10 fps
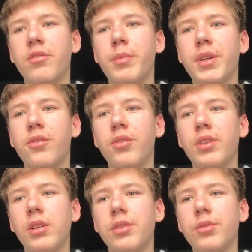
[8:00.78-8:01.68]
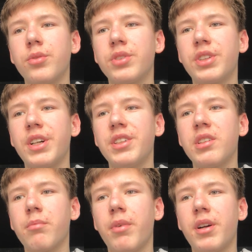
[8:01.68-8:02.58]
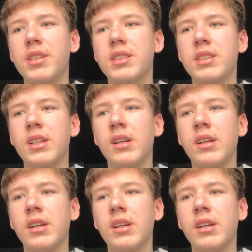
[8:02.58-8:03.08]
of Bitcoin altruc trading pairs.